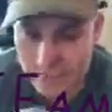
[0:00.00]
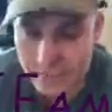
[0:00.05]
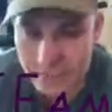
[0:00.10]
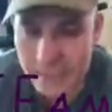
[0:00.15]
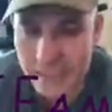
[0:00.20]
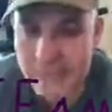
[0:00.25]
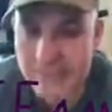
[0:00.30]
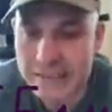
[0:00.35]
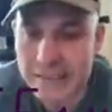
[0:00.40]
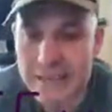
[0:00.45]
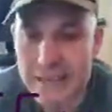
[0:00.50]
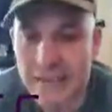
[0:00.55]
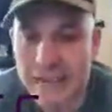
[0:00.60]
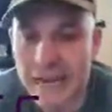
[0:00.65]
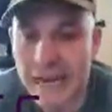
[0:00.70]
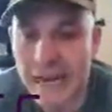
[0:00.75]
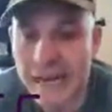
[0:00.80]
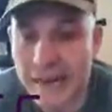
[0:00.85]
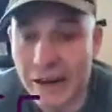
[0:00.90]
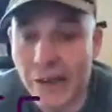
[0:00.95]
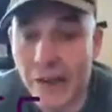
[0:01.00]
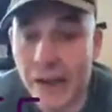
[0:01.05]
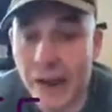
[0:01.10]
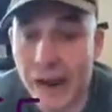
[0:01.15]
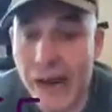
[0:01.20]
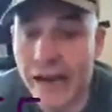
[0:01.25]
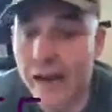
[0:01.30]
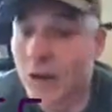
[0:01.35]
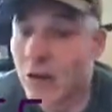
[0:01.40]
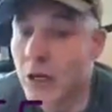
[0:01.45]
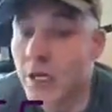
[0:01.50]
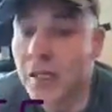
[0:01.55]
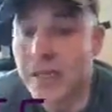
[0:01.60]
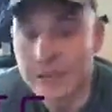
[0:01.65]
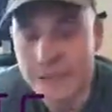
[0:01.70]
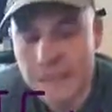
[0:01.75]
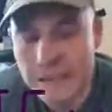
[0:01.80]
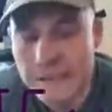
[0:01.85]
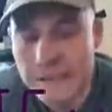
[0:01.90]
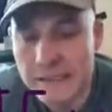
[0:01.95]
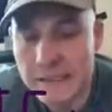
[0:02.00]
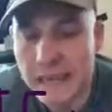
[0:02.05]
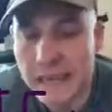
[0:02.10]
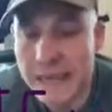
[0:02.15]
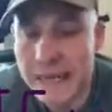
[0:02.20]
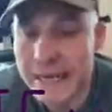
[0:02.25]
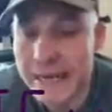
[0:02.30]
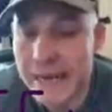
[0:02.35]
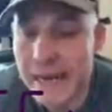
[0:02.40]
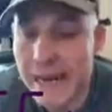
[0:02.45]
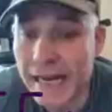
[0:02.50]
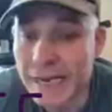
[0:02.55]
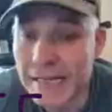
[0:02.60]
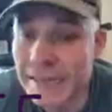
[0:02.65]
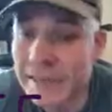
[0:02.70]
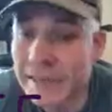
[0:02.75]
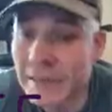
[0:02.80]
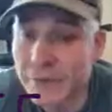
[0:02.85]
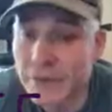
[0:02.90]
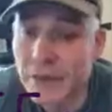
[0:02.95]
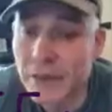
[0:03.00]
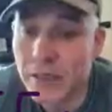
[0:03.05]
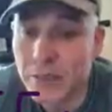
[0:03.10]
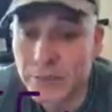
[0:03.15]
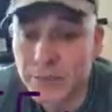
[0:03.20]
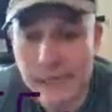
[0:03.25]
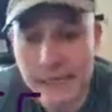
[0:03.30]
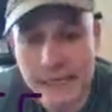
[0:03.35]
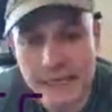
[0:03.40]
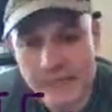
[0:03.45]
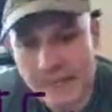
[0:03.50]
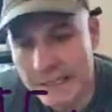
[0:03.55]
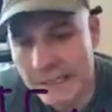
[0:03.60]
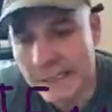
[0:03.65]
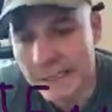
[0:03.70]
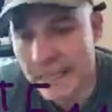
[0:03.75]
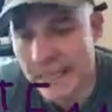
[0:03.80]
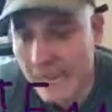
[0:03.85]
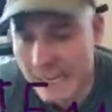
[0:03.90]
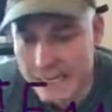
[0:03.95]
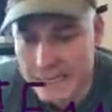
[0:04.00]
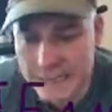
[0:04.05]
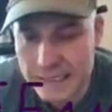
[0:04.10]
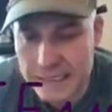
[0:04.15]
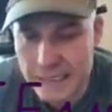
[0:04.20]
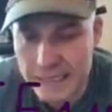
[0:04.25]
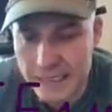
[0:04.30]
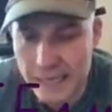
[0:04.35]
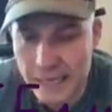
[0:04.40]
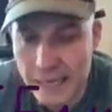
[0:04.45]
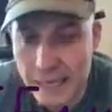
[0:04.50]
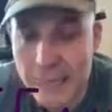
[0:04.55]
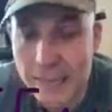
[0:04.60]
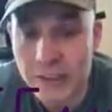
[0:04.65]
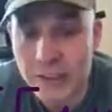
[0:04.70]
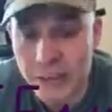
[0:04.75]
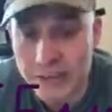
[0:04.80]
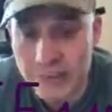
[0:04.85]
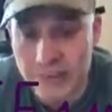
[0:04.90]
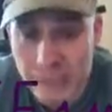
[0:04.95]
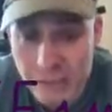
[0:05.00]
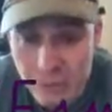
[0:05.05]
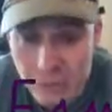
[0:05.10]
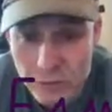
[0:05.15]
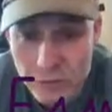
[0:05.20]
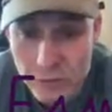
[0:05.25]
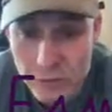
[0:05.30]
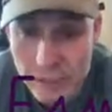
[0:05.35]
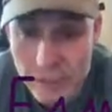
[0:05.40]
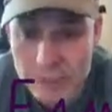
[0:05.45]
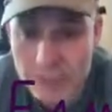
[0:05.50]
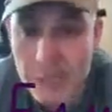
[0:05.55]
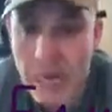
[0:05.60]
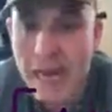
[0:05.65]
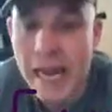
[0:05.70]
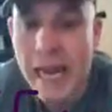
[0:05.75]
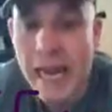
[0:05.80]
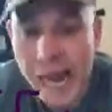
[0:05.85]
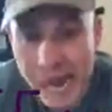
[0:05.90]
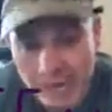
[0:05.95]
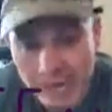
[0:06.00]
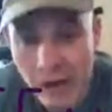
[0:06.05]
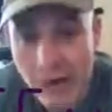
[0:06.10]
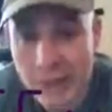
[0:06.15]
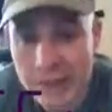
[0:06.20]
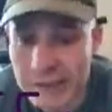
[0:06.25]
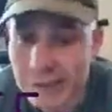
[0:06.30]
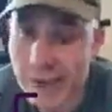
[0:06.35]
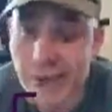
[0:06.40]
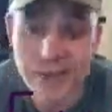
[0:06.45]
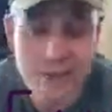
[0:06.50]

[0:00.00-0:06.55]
in Cincinnati, Ohio, Cincinnati Garden. They were a great, exciting team. They had Jerry Lucas and Oscar